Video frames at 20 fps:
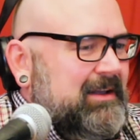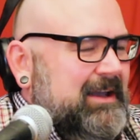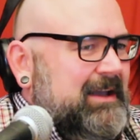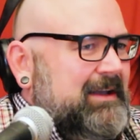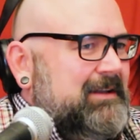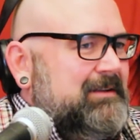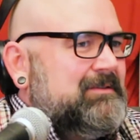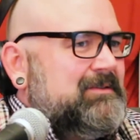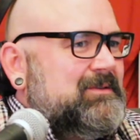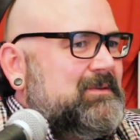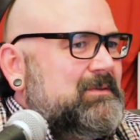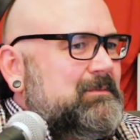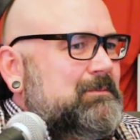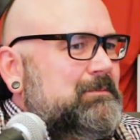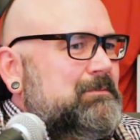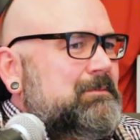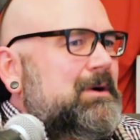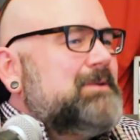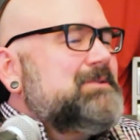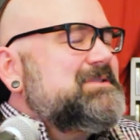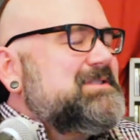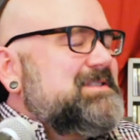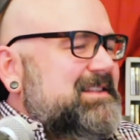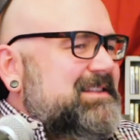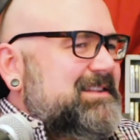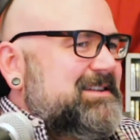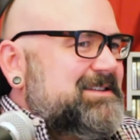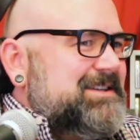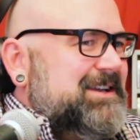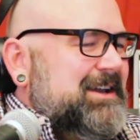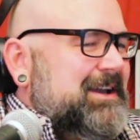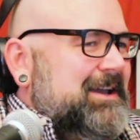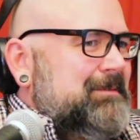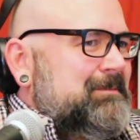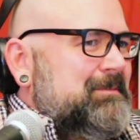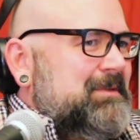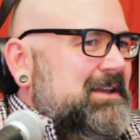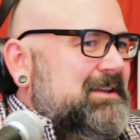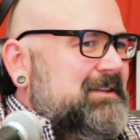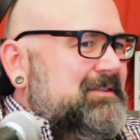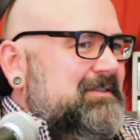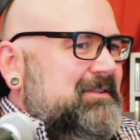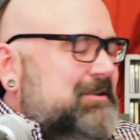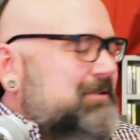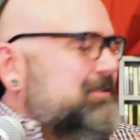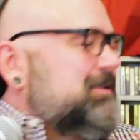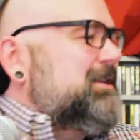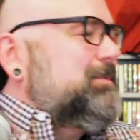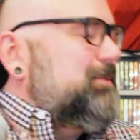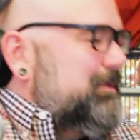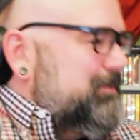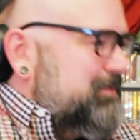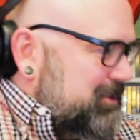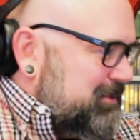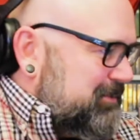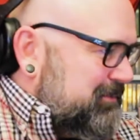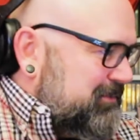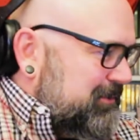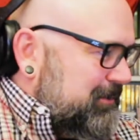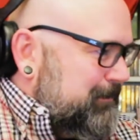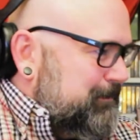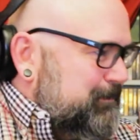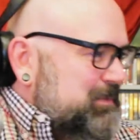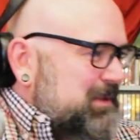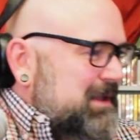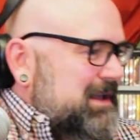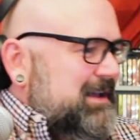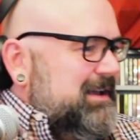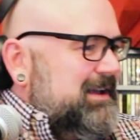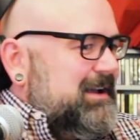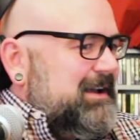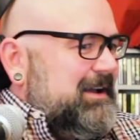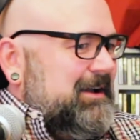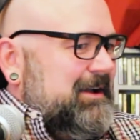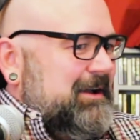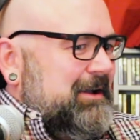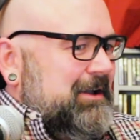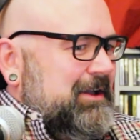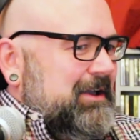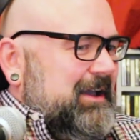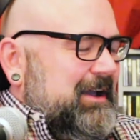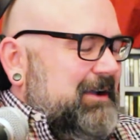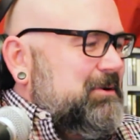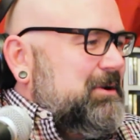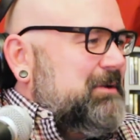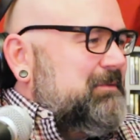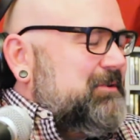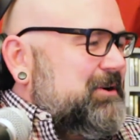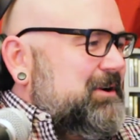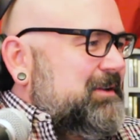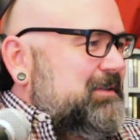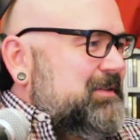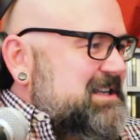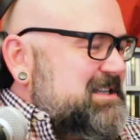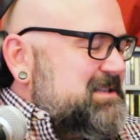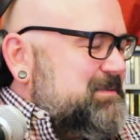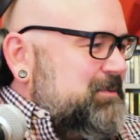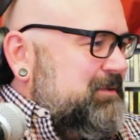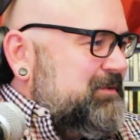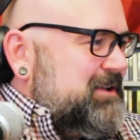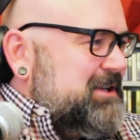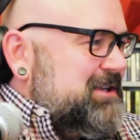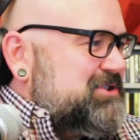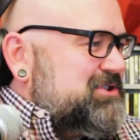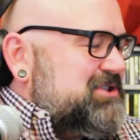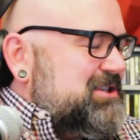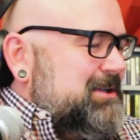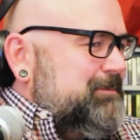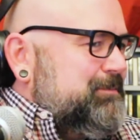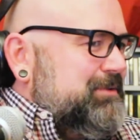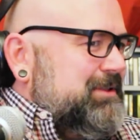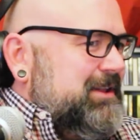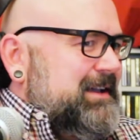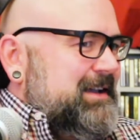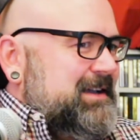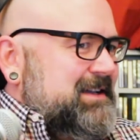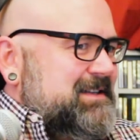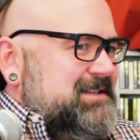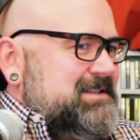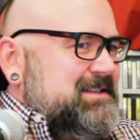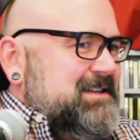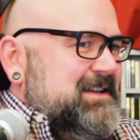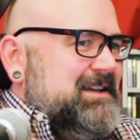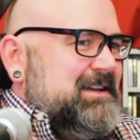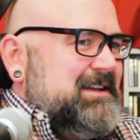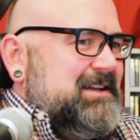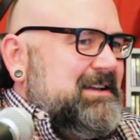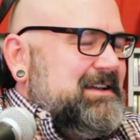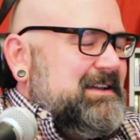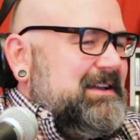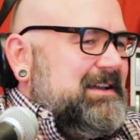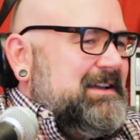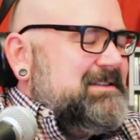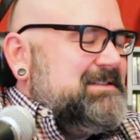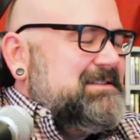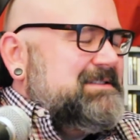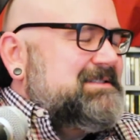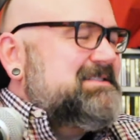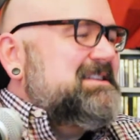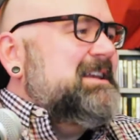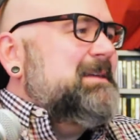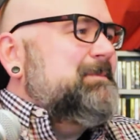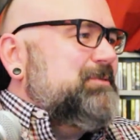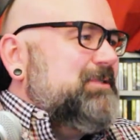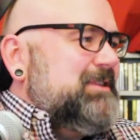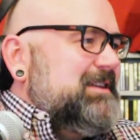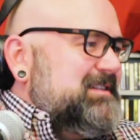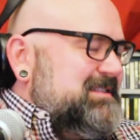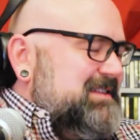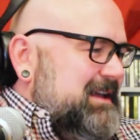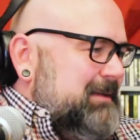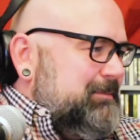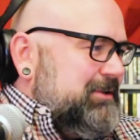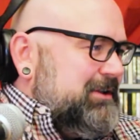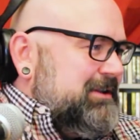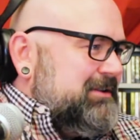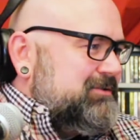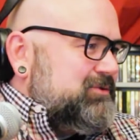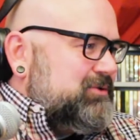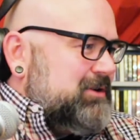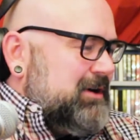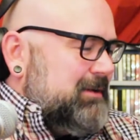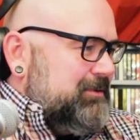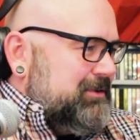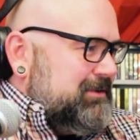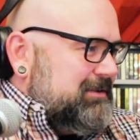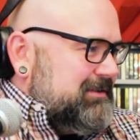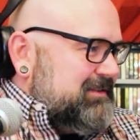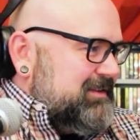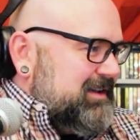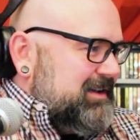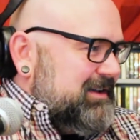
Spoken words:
and most of the time is incredibly beautiful. However, in this movie, she plays a deeply, deeply troubled